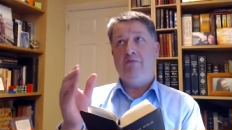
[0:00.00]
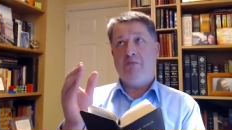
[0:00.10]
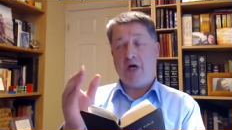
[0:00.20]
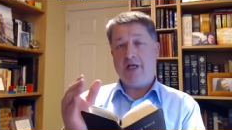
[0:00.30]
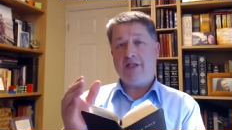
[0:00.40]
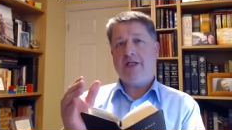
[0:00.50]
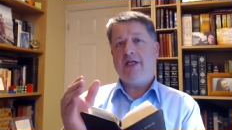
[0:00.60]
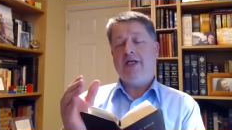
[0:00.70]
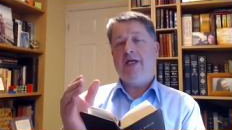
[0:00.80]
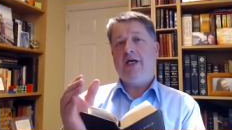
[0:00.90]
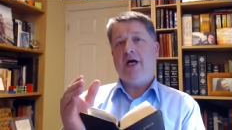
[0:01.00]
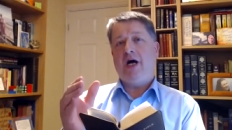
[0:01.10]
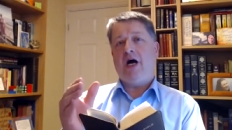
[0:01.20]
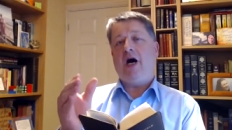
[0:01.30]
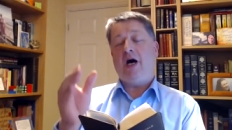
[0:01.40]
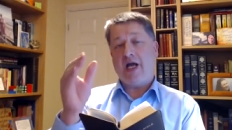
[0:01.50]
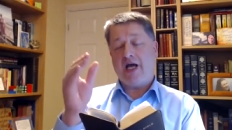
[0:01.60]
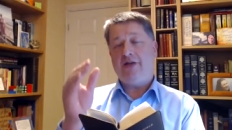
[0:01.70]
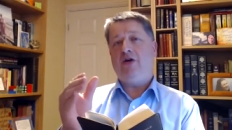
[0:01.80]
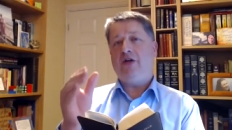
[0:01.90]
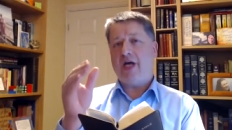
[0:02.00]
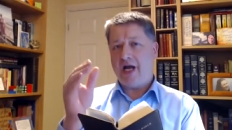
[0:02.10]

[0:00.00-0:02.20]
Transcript: but I had not